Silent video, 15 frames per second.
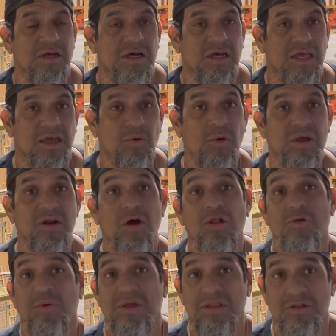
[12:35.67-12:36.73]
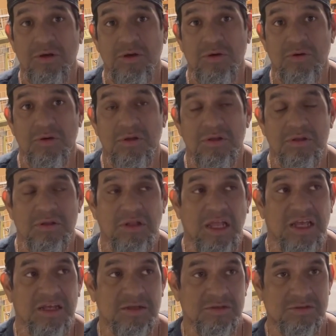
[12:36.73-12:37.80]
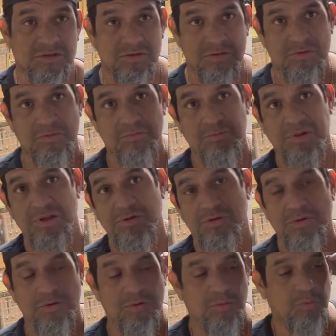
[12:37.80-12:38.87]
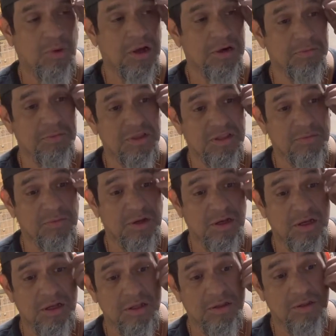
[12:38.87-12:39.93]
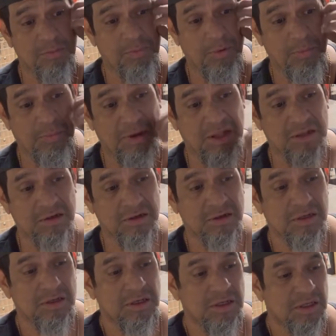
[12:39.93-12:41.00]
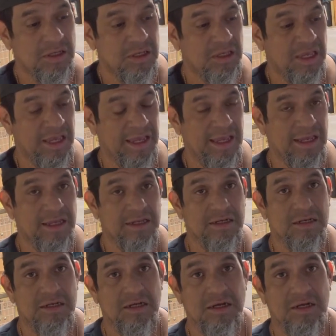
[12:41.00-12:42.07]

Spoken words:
it went all the way through. It like blew through the bottom in the propeller, and